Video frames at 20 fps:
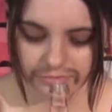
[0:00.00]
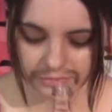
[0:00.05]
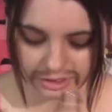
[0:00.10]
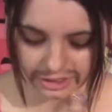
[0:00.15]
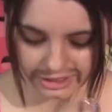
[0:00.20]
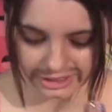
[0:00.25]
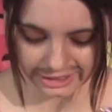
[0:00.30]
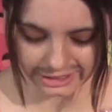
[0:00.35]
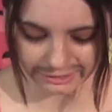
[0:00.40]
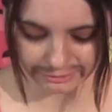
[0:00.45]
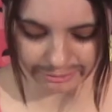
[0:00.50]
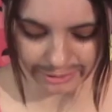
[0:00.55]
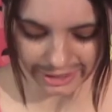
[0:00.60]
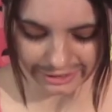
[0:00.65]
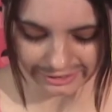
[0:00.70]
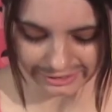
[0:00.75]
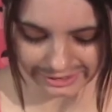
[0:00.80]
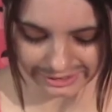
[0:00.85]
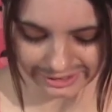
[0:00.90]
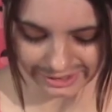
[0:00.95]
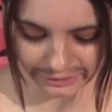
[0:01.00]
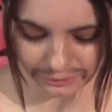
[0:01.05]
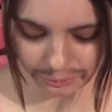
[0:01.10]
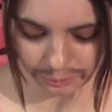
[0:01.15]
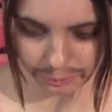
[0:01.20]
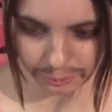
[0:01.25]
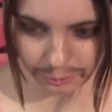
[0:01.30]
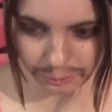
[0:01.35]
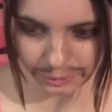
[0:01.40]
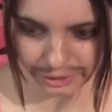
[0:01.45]
It smells like
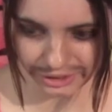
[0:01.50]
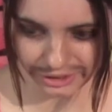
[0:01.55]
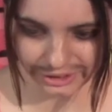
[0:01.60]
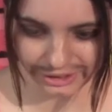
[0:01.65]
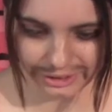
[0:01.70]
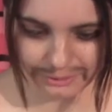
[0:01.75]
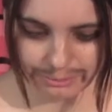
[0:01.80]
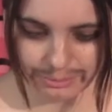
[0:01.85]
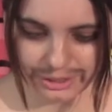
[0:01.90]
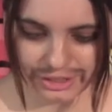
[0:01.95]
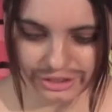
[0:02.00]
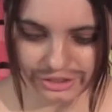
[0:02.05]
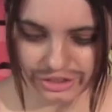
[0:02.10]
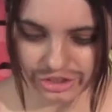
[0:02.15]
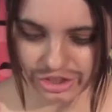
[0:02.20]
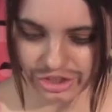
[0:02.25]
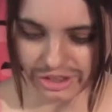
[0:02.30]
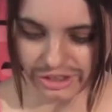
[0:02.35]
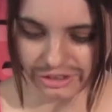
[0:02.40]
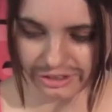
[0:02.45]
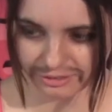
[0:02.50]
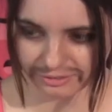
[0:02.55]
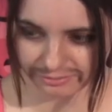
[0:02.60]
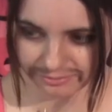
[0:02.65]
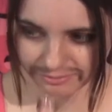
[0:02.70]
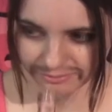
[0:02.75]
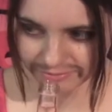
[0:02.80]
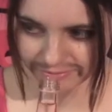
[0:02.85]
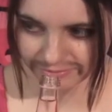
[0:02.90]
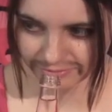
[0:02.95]
really peachy.
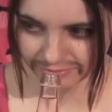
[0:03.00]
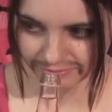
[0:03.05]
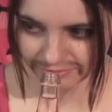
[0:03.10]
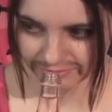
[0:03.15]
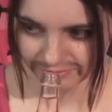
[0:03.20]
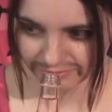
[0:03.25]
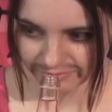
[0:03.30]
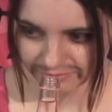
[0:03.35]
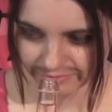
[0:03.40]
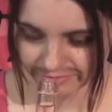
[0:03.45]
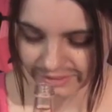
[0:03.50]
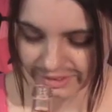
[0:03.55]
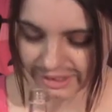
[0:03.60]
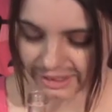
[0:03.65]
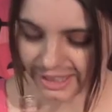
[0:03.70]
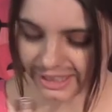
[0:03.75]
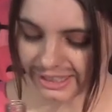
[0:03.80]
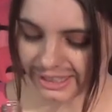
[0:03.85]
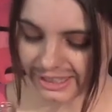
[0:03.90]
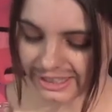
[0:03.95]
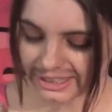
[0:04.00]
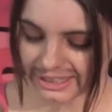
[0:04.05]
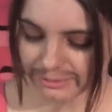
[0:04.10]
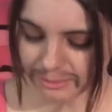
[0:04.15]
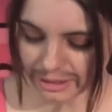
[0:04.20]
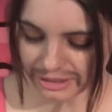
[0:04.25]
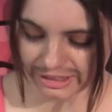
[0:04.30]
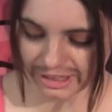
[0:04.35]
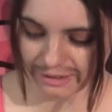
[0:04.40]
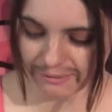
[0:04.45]
Like it
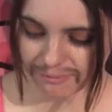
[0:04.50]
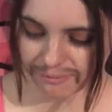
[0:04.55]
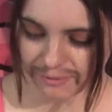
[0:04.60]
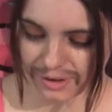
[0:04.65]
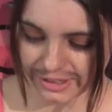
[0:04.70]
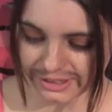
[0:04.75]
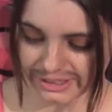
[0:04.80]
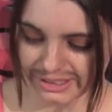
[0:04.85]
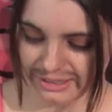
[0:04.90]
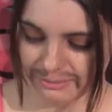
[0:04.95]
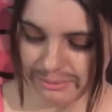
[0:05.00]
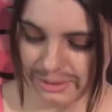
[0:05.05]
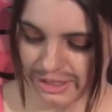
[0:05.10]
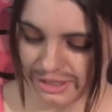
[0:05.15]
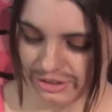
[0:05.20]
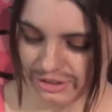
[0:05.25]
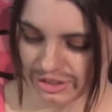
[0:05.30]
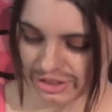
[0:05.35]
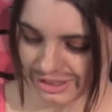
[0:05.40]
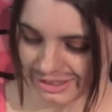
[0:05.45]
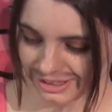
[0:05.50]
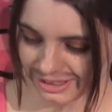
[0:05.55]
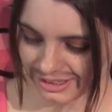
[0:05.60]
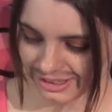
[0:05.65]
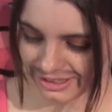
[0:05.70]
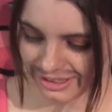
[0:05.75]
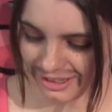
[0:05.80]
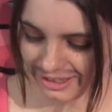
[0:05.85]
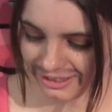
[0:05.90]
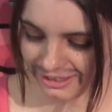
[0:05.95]
smells like fuzzy peaches.
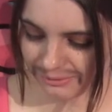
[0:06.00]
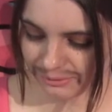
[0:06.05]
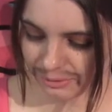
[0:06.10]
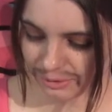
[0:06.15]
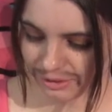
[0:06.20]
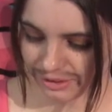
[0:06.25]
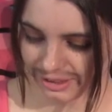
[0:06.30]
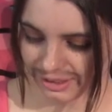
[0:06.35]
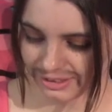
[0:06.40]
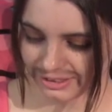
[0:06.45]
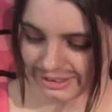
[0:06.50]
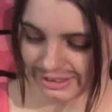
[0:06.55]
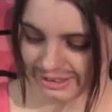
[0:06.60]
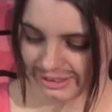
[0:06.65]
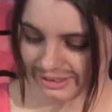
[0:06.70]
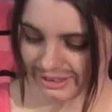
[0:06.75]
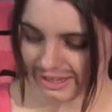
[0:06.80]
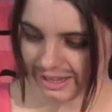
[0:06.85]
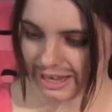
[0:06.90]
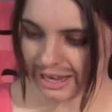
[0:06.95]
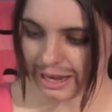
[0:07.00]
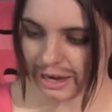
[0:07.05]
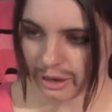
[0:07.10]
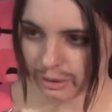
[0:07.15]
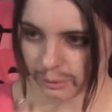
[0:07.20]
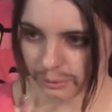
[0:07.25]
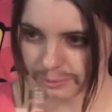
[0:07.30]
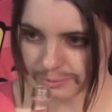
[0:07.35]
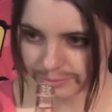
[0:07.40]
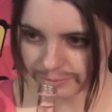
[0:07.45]
It's kind of crazy
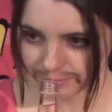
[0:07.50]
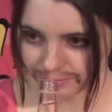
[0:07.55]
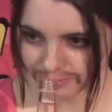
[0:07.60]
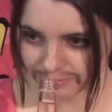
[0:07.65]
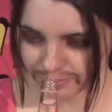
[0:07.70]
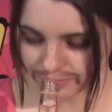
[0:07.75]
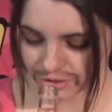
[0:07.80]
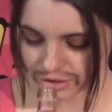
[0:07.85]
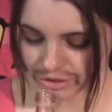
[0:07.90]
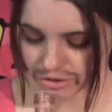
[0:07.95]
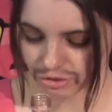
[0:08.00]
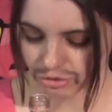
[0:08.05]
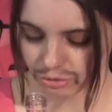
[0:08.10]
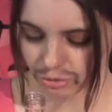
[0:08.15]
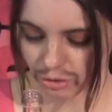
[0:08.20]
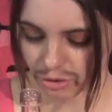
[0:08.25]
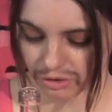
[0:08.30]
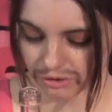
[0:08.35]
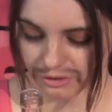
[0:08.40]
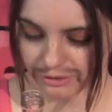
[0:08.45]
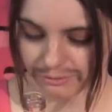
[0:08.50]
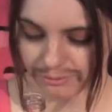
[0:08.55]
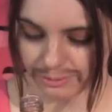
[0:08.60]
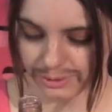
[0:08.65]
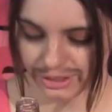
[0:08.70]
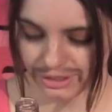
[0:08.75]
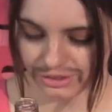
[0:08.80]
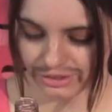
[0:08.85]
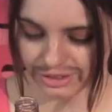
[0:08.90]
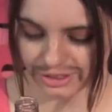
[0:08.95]
how strong of
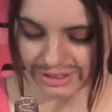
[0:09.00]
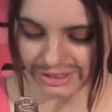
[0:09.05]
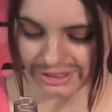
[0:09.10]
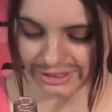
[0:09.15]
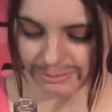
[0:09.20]
peaches it